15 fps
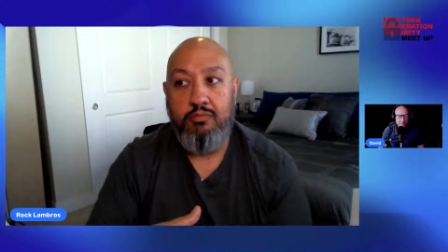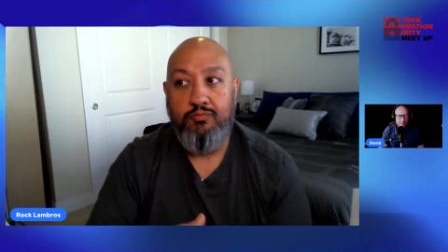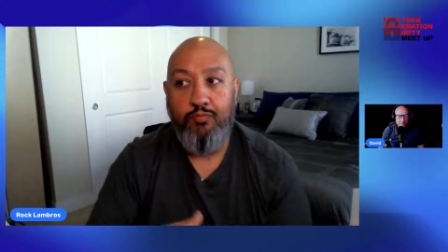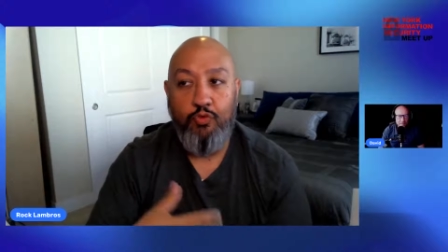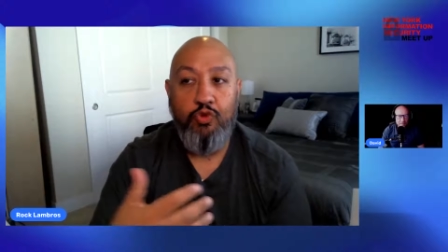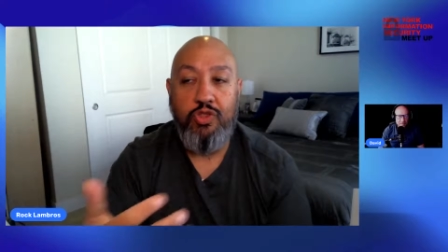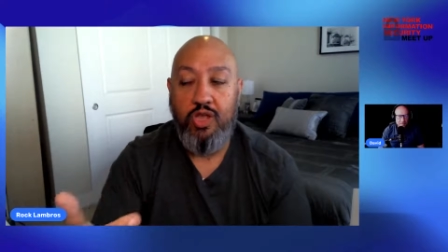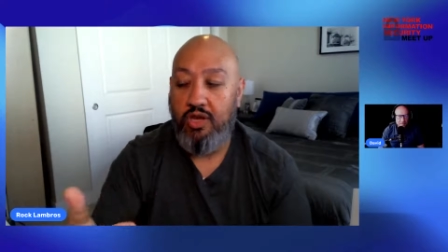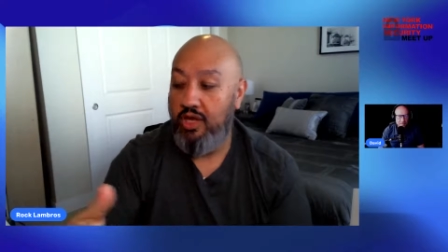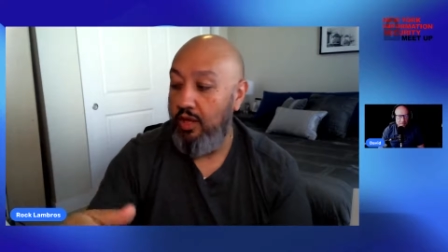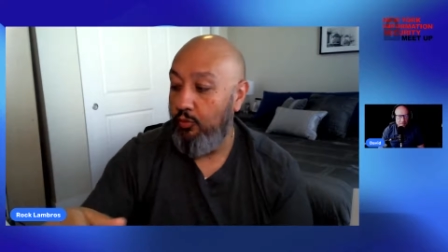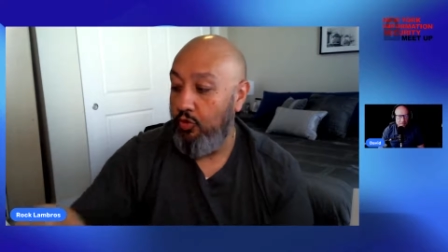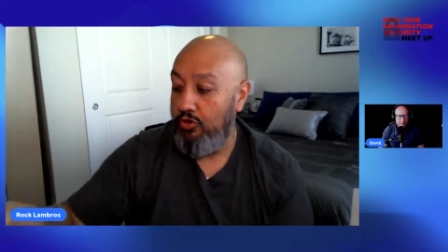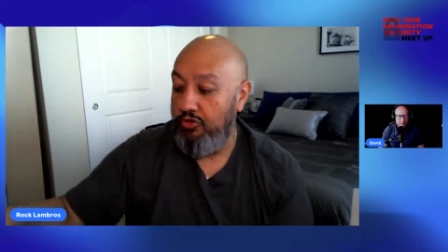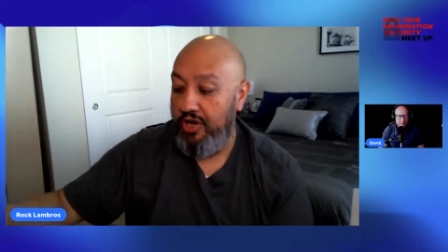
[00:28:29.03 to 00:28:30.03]
we tend to get
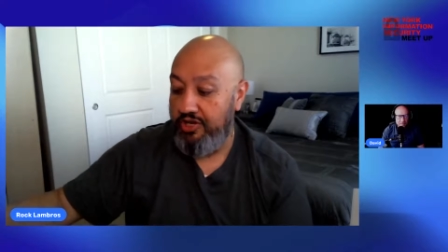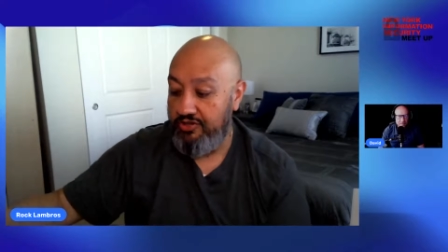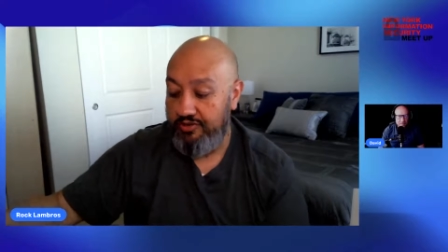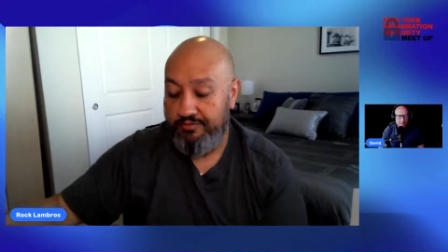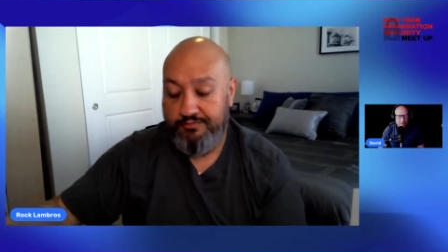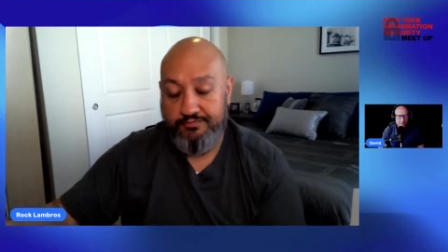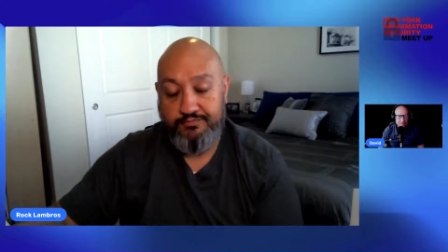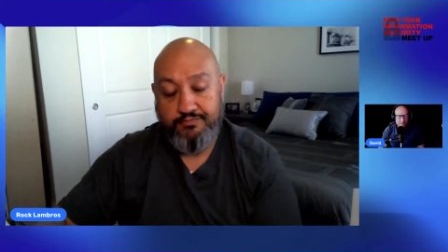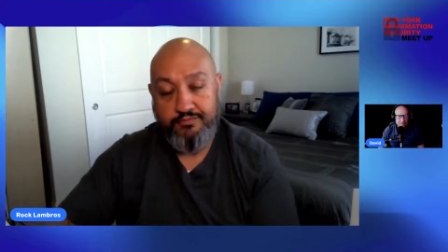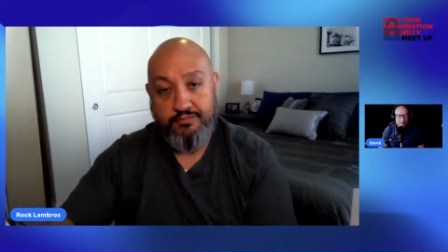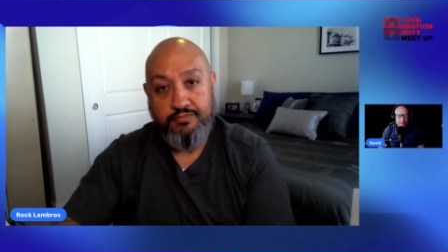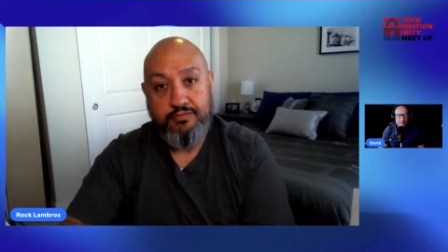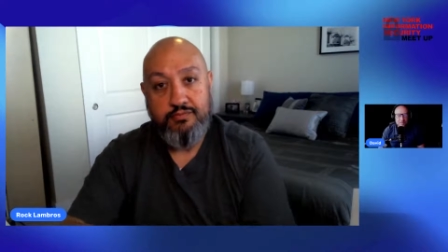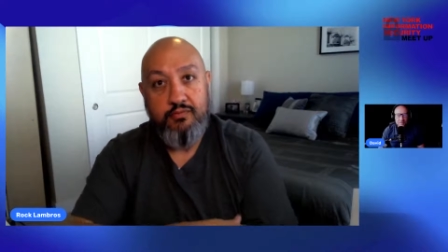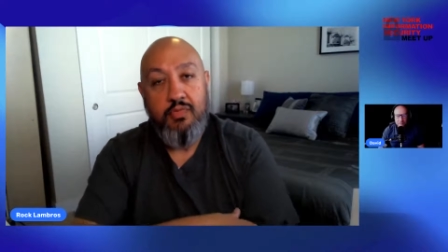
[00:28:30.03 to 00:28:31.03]
more traction.
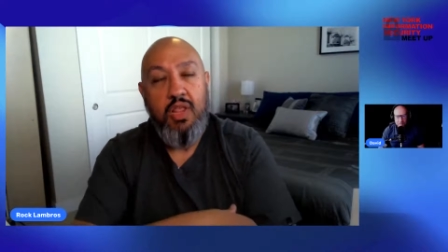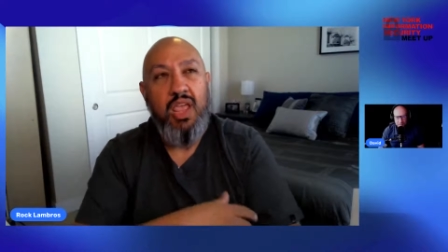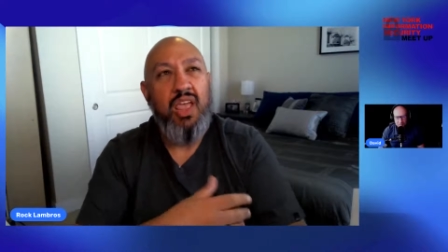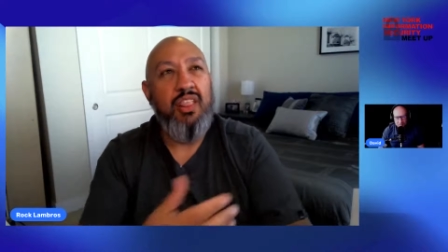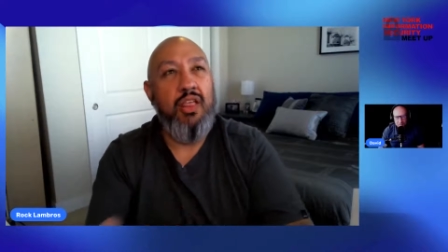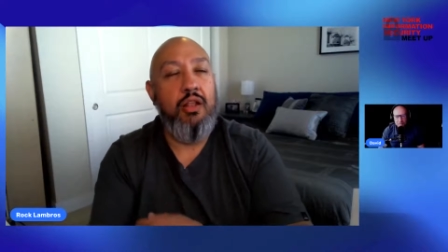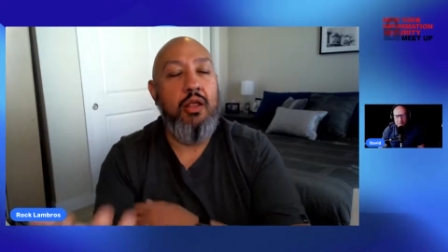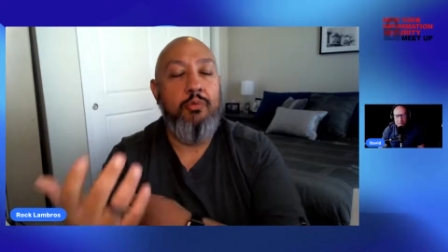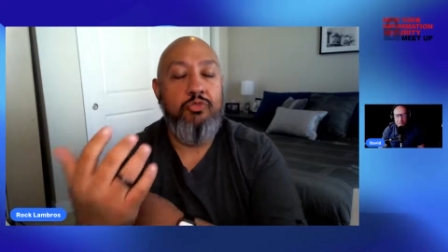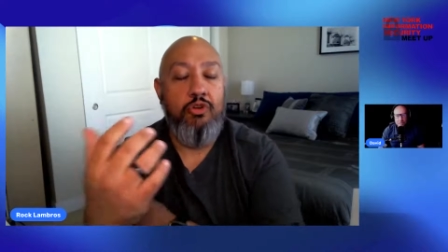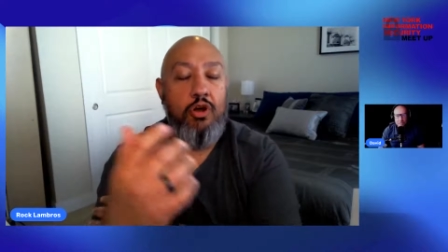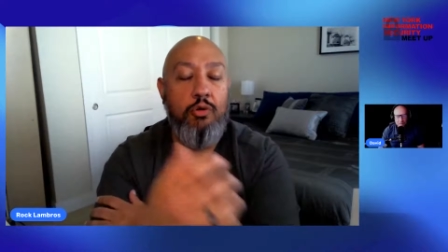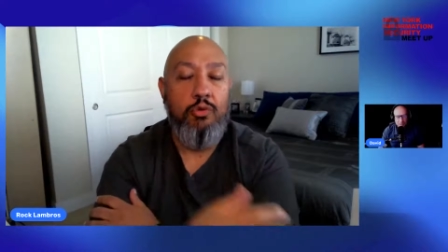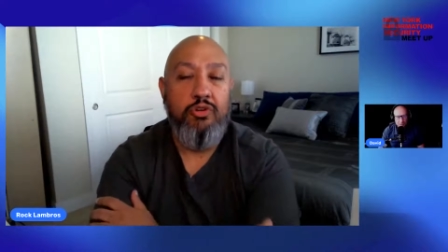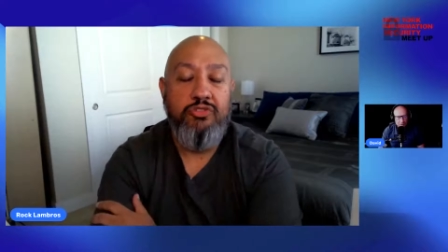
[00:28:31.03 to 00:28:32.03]
And then I'm
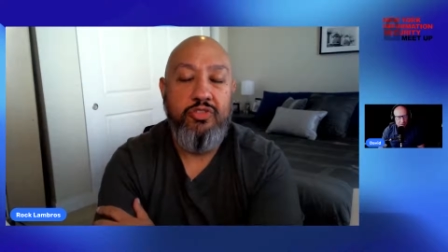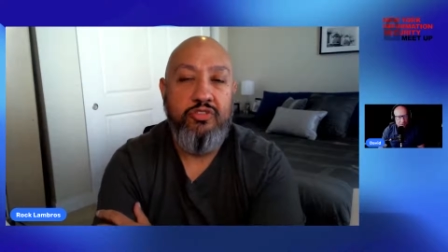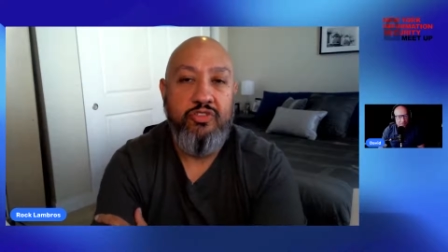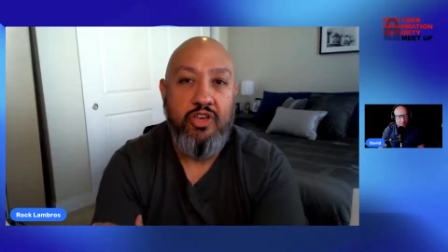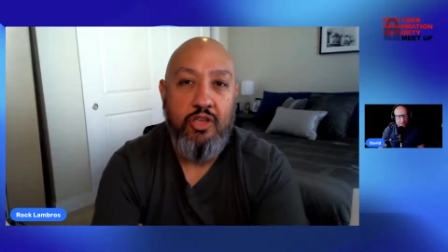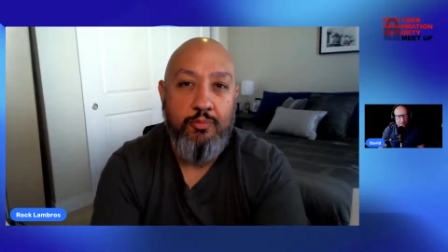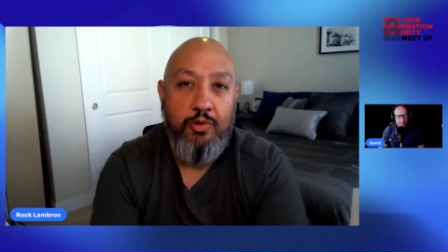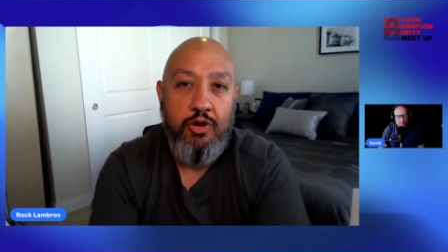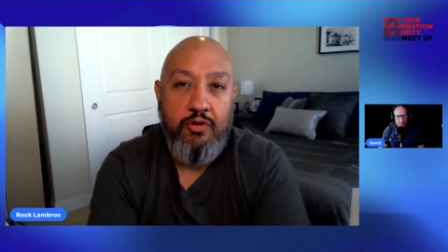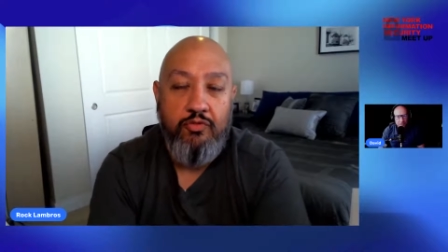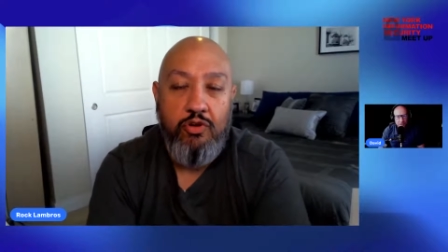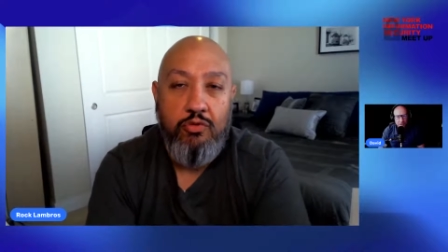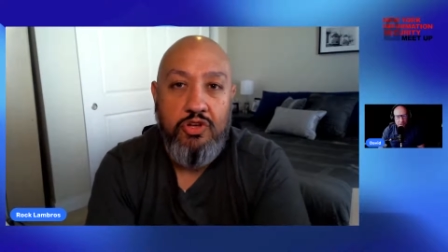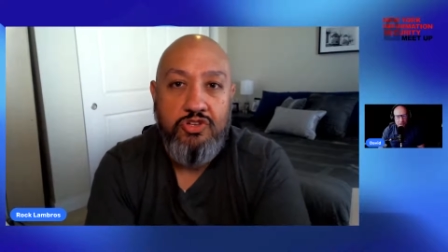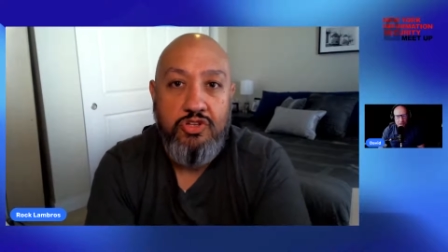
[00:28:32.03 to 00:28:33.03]
sorry, what was the second part of
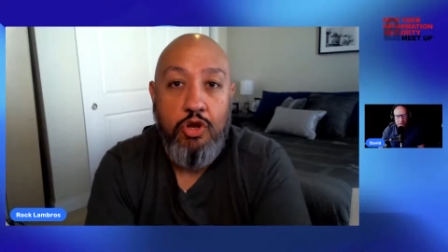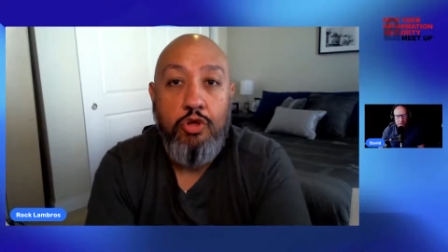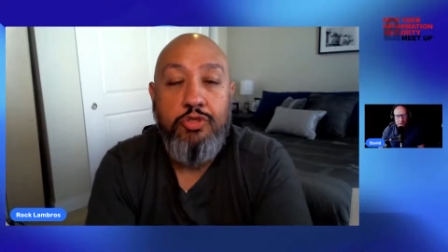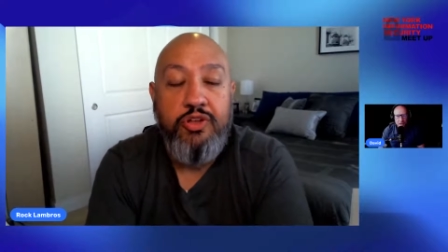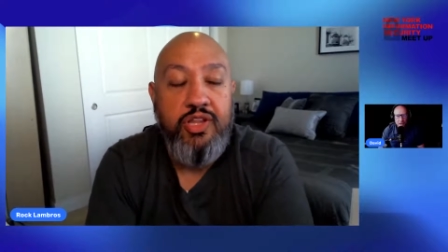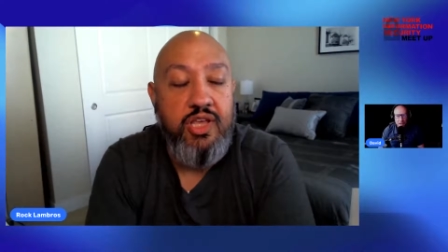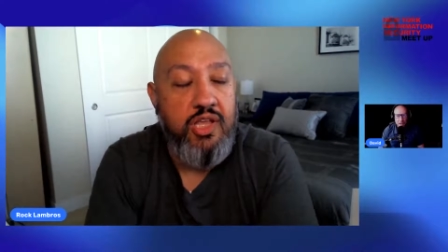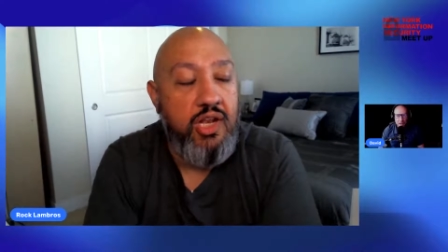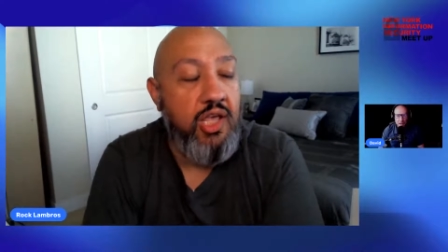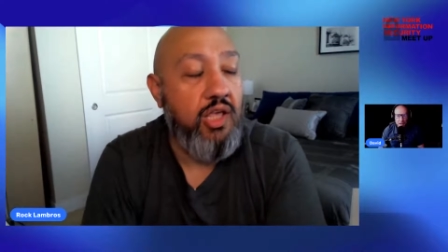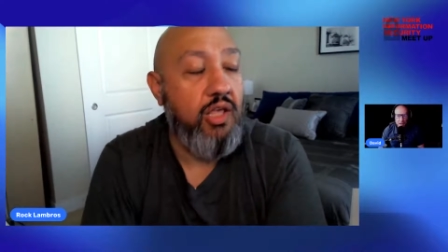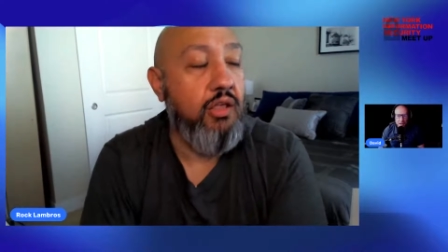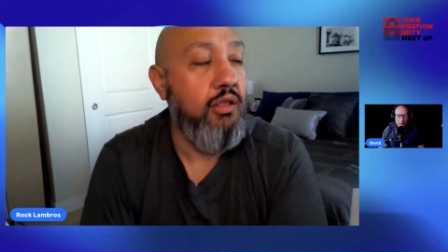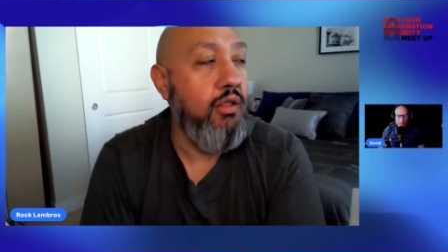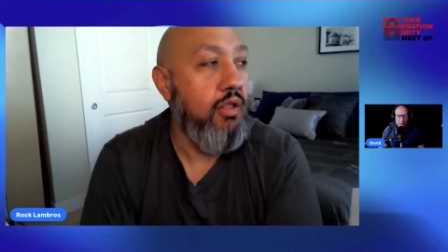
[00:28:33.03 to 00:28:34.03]
your question? Oh, the DNA.